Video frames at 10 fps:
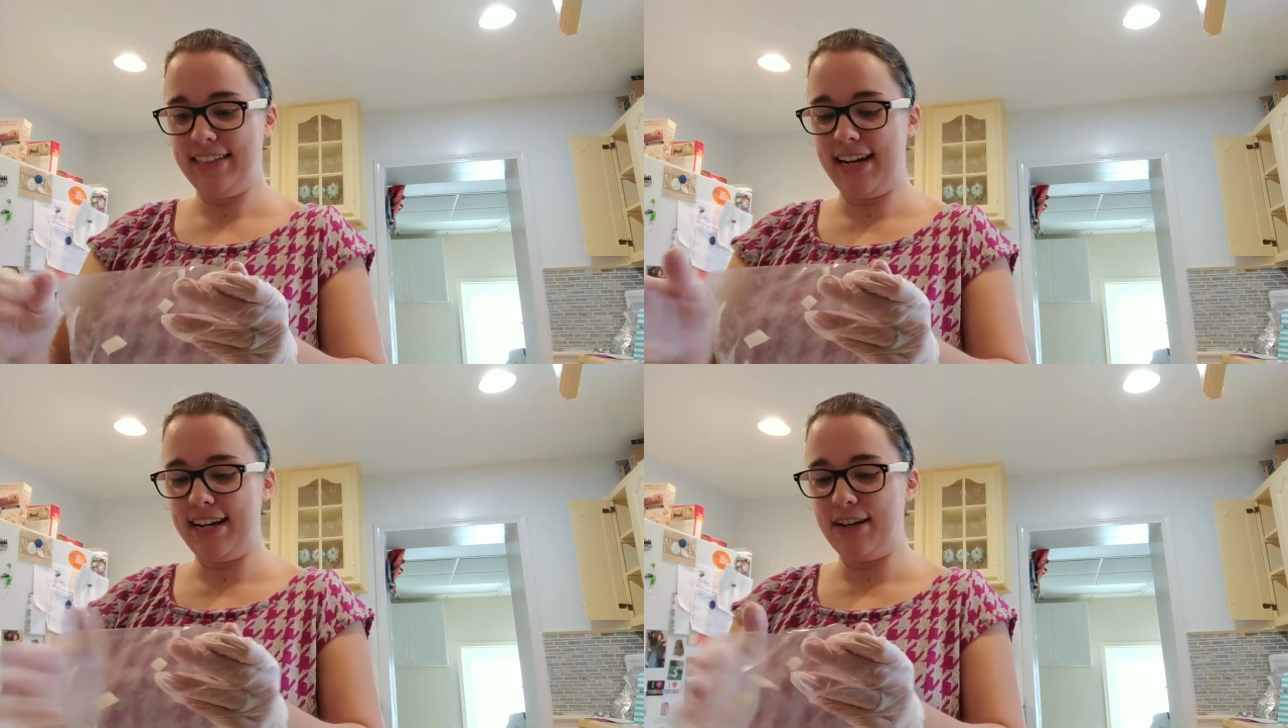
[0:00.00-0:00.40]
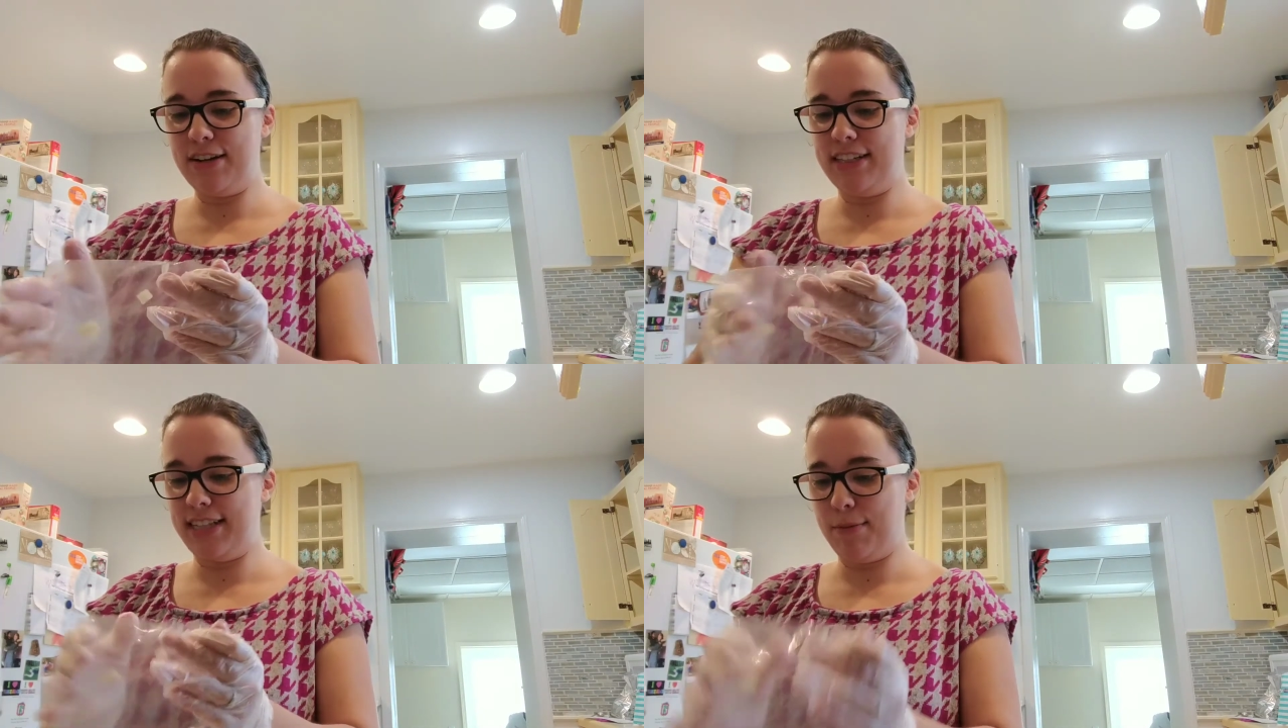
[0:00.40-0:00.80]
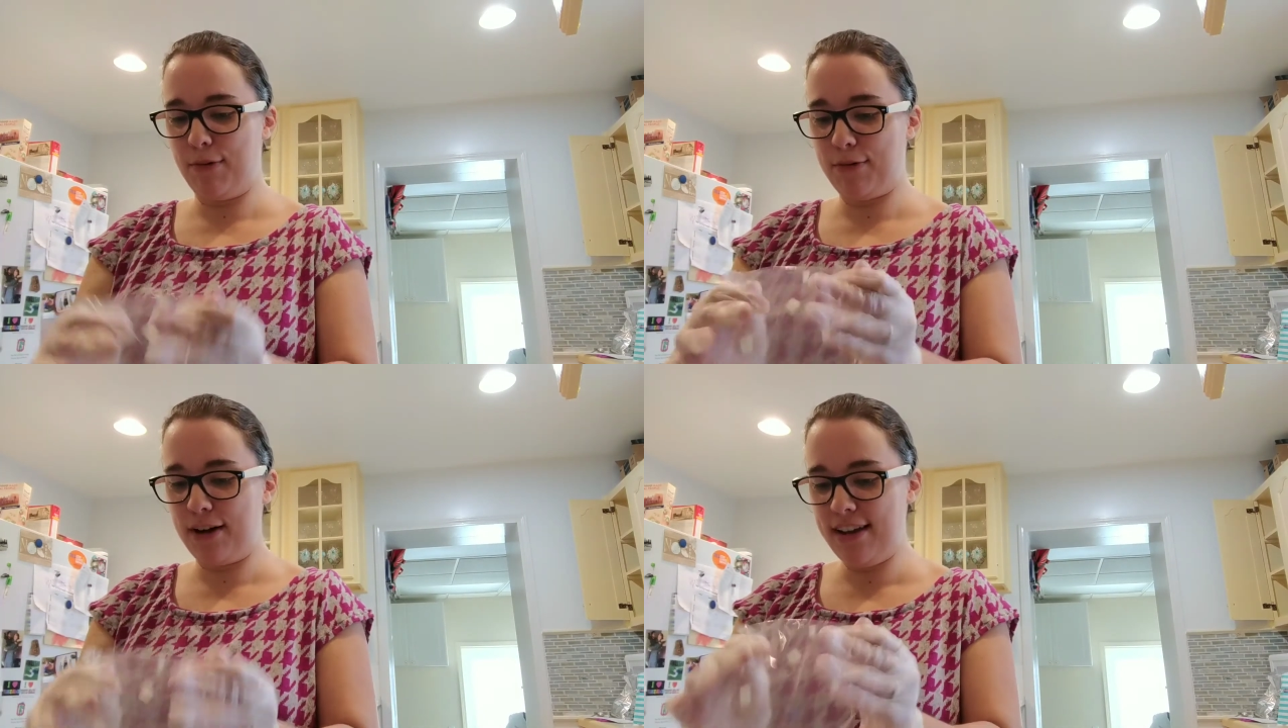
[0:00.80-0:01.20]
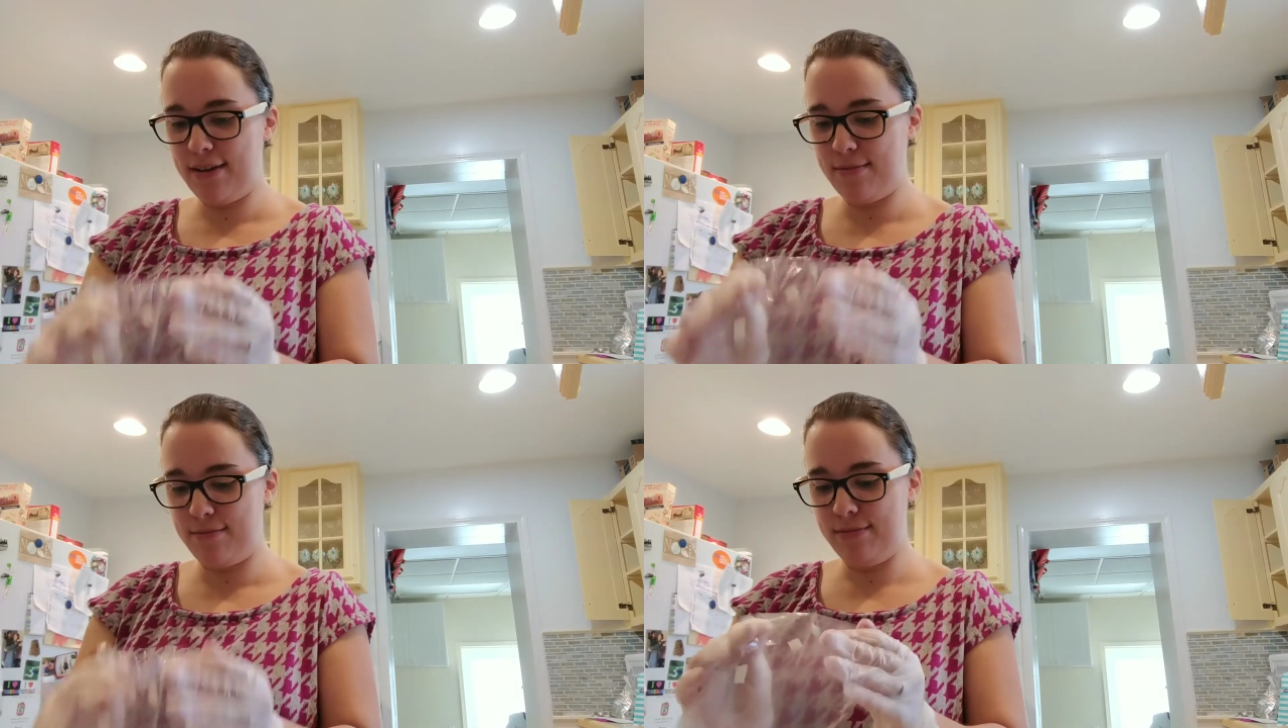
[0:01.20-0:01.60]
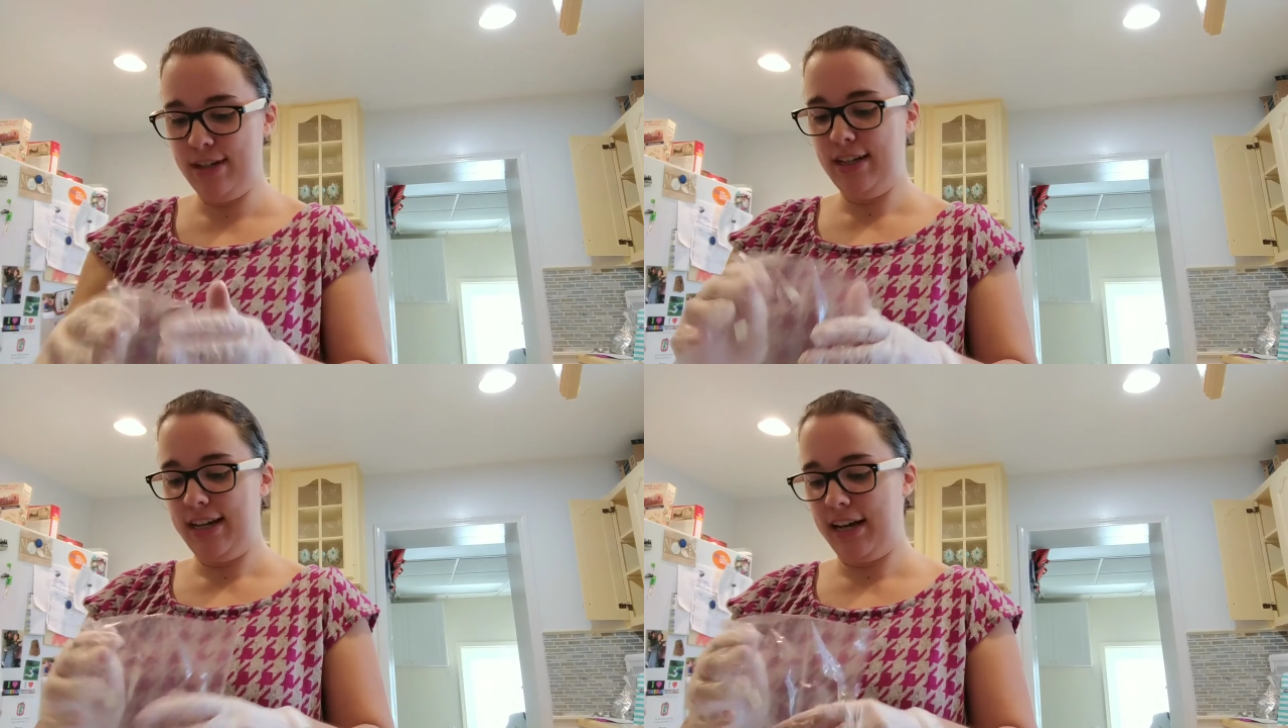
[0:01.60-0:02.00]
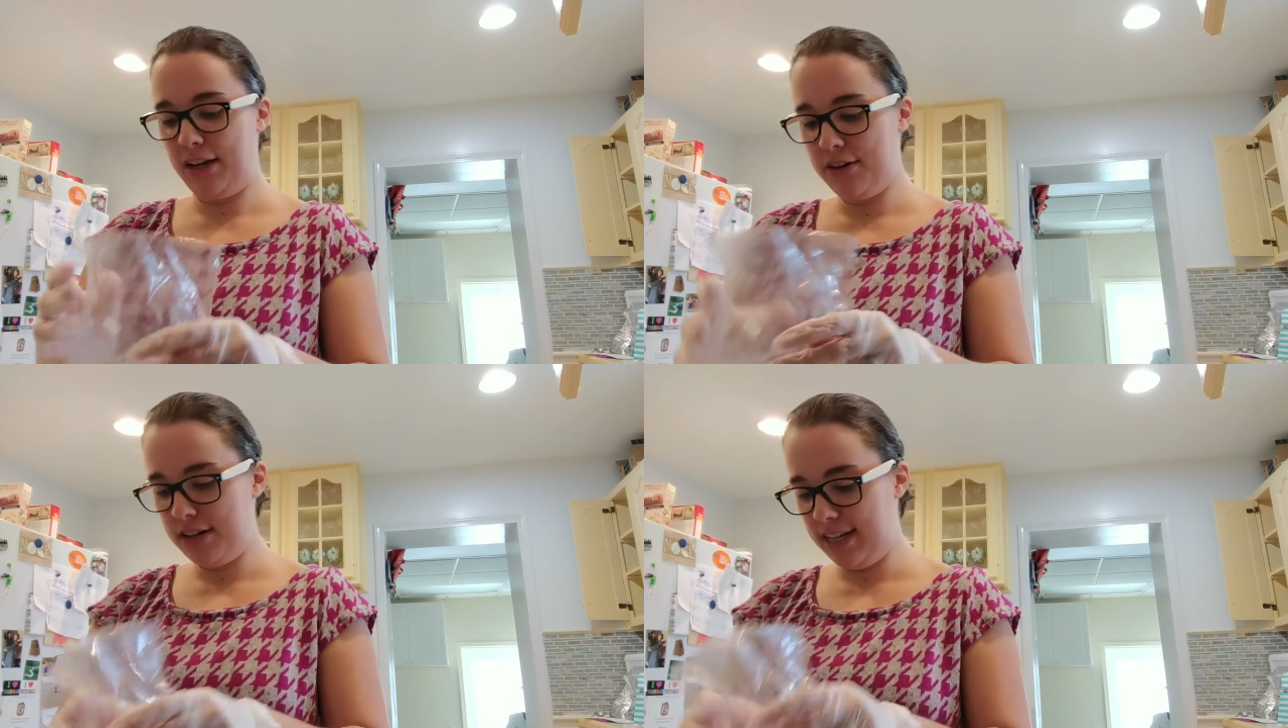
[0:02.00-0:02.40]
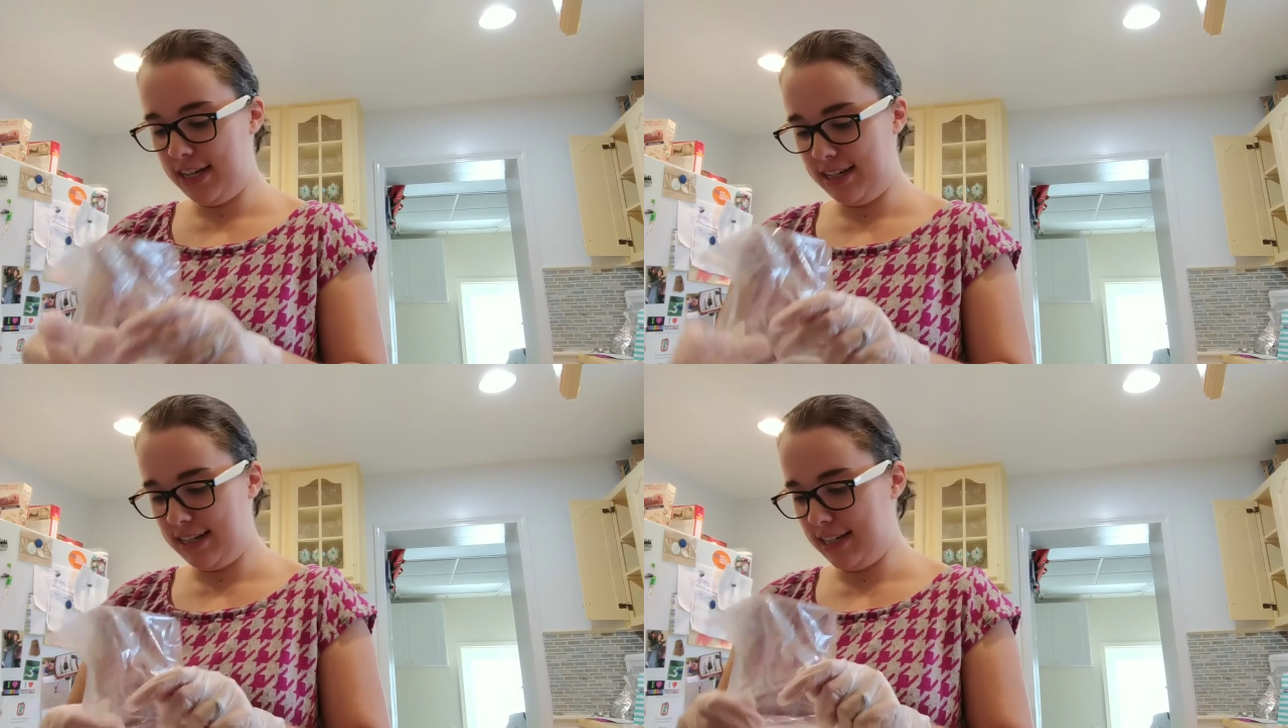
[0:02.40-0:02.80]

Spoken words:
setting a good example for him and cooking